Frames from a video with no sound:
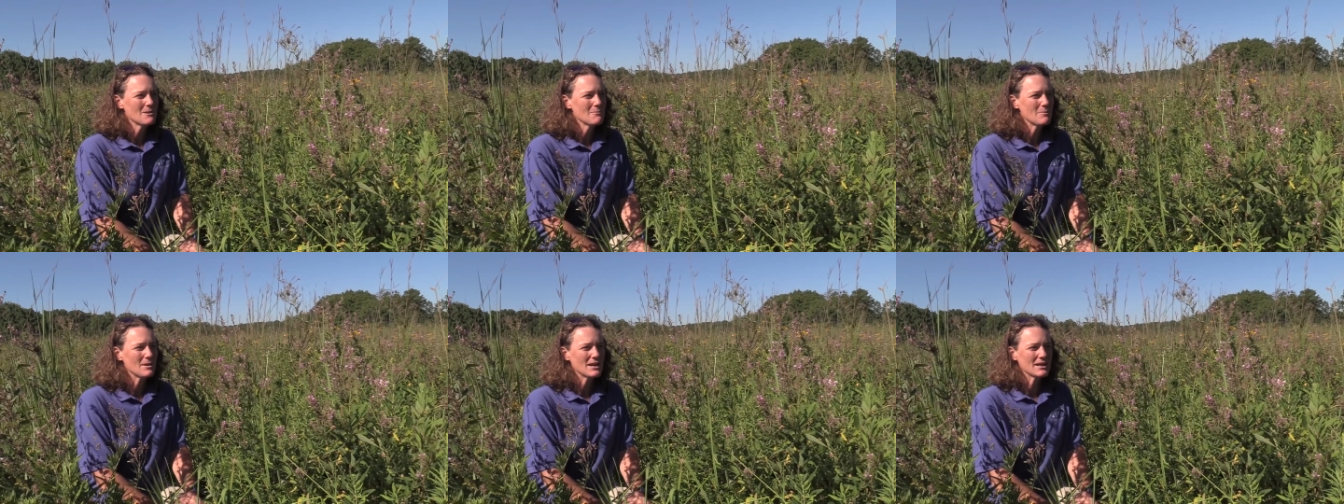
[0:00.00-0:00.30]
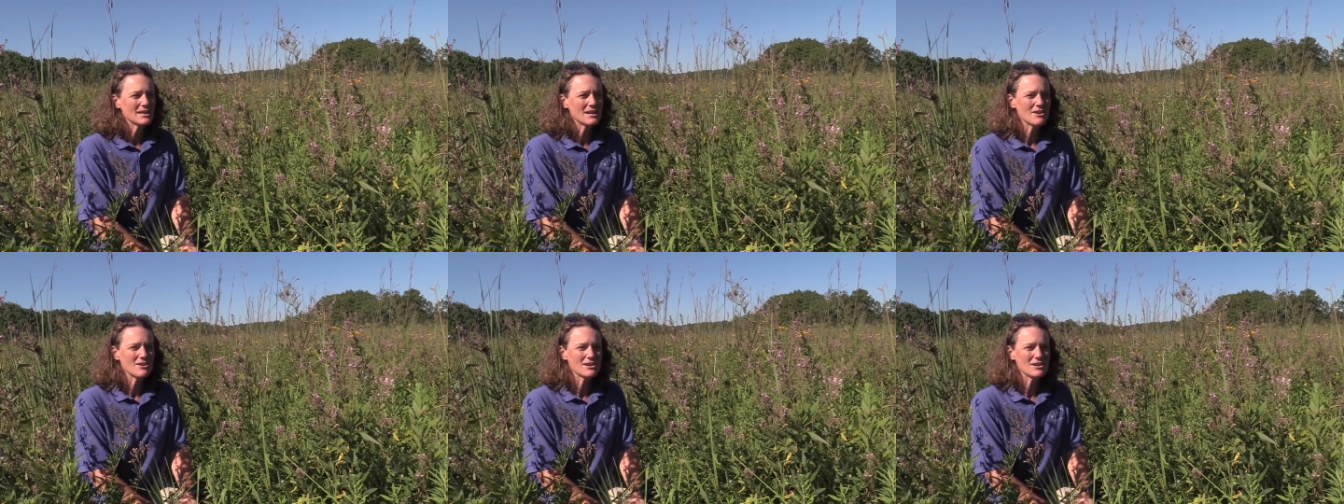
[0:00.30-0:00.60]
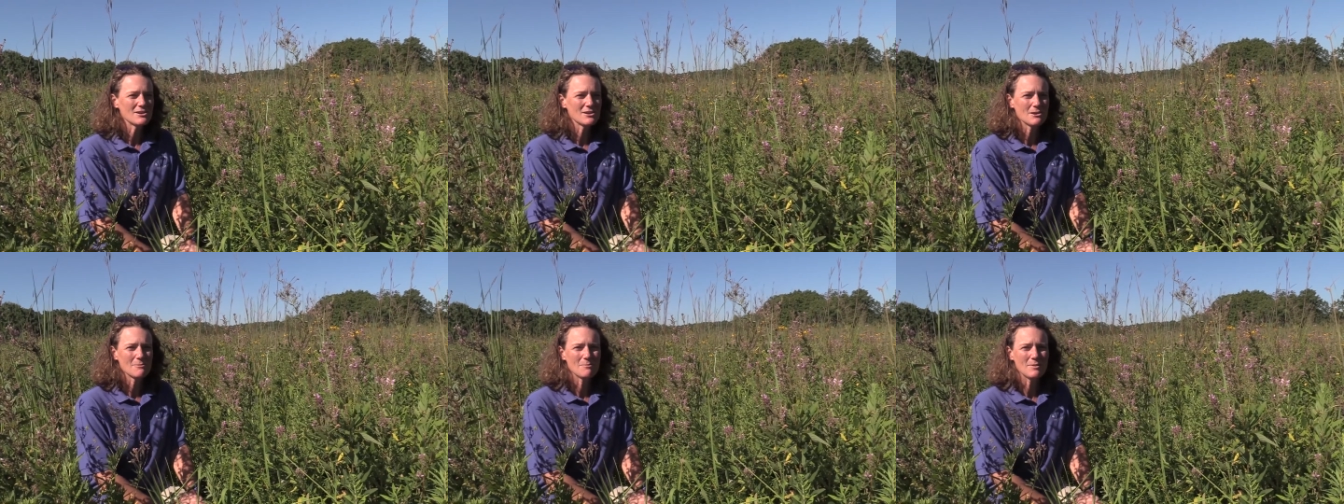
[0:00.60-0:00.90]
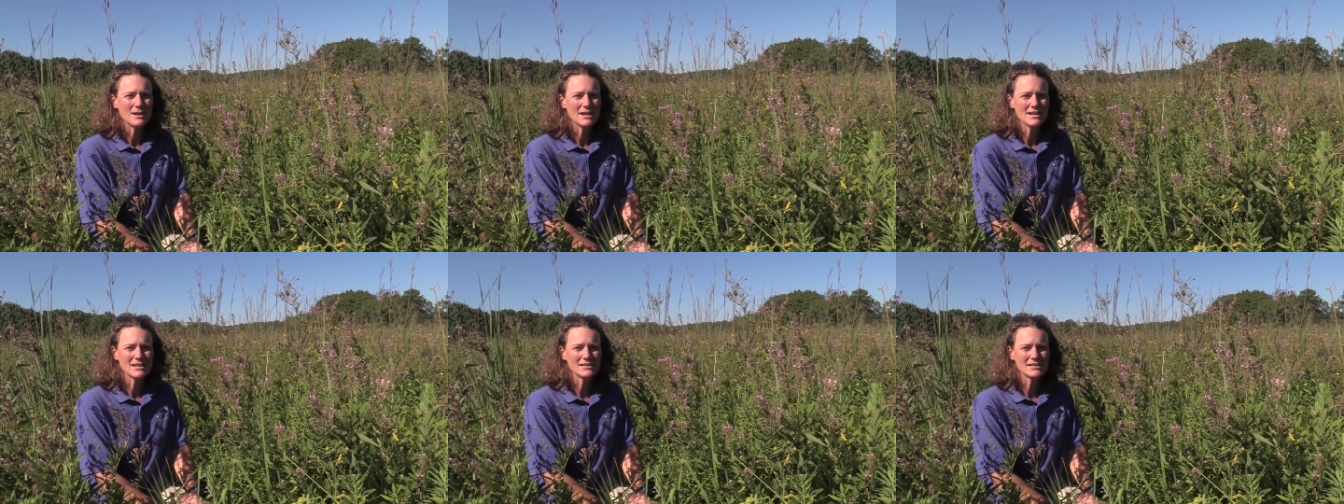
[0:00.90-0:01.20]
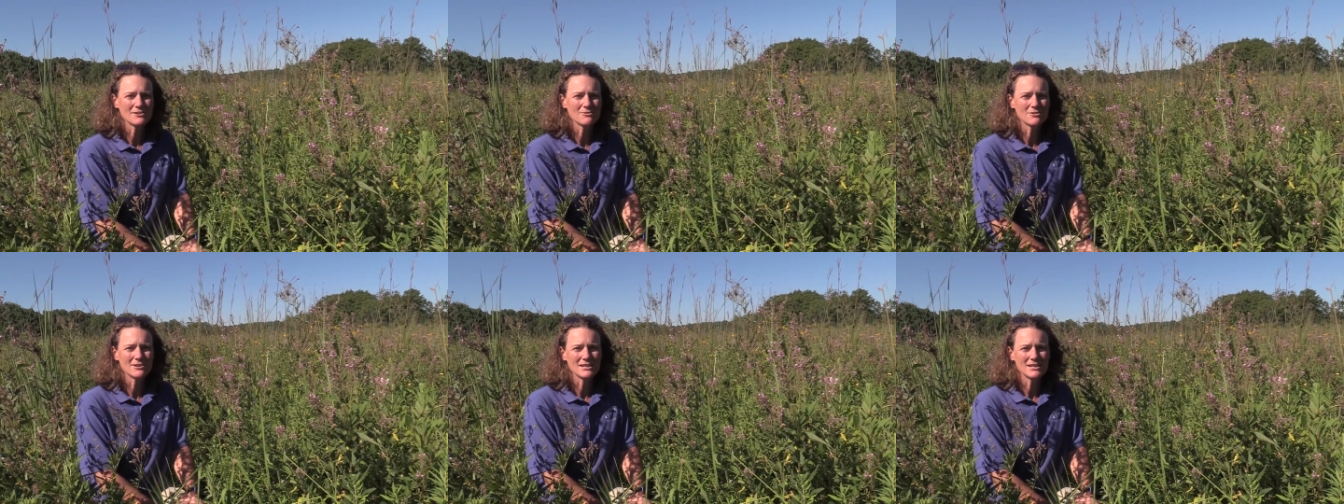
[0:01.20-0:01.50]
Back out here at
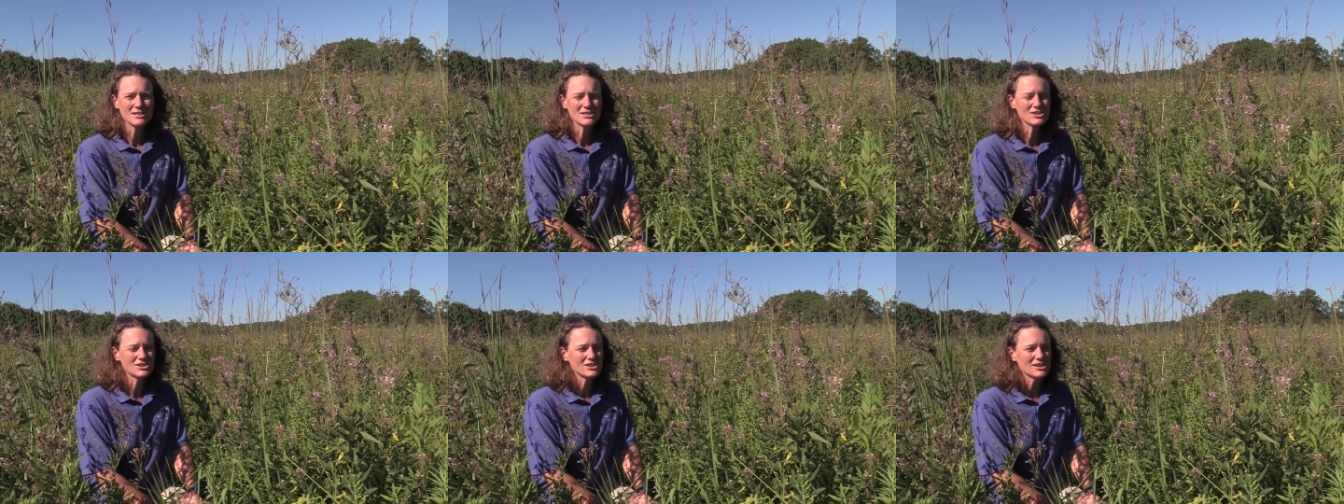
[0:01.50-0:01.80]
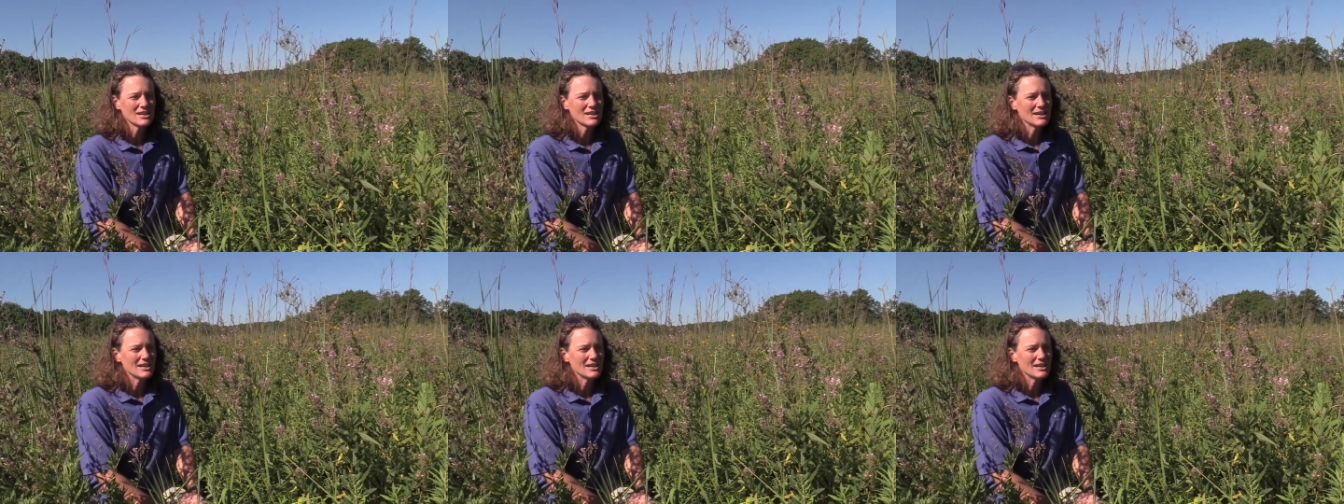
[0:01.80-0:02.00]
Pioneer Ridge,